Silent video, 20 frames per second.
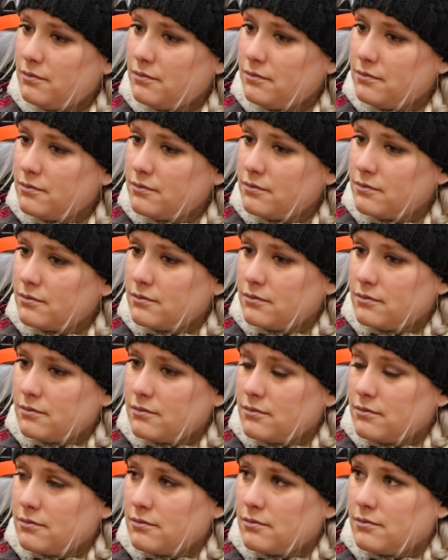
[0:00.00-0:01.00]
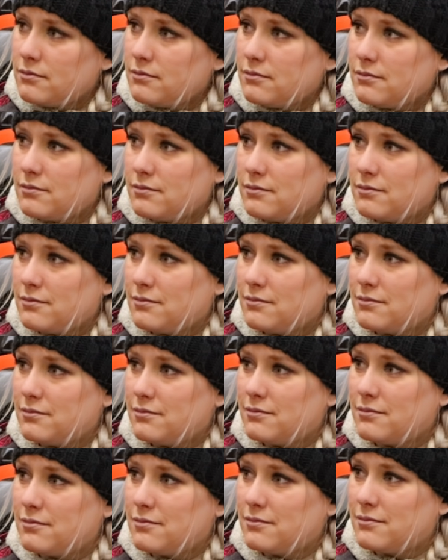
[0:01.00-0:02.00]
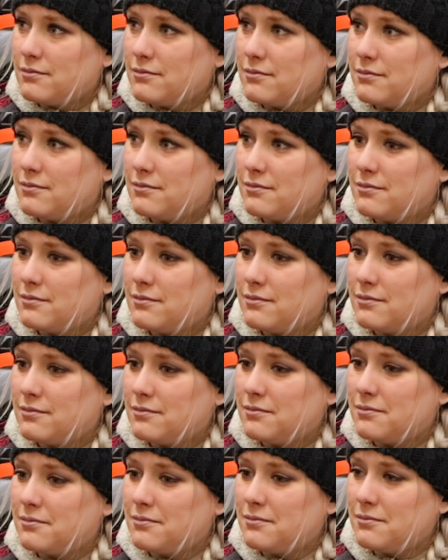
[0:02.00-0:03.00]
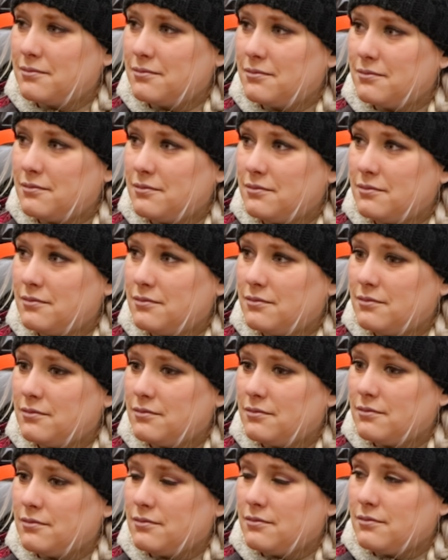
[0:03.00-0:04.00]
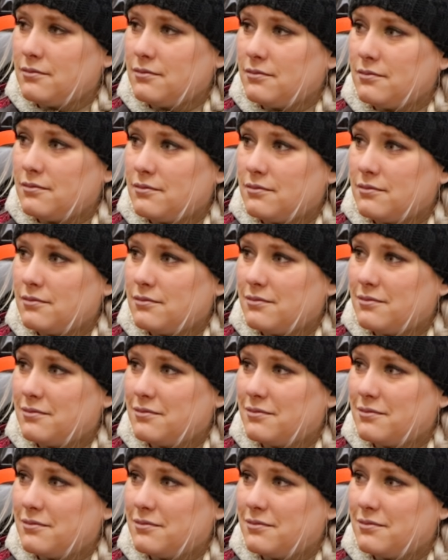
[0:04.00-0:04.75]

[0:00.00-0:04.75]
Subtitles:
The person shown says nothing.